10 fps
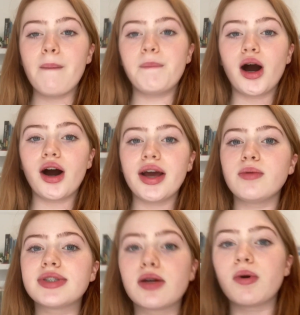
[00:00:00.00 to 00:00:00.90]
but it
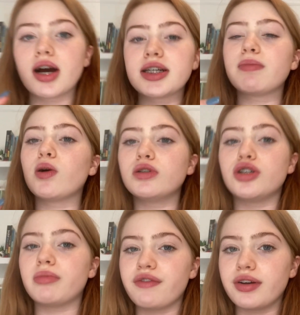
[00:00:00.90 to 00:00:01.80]
will still work because my audio
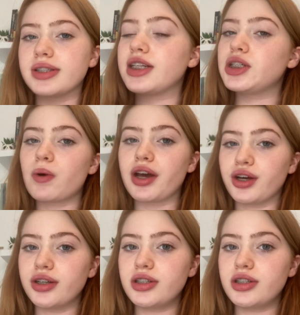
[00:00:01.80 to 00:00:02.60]
on my phone is actually quite good.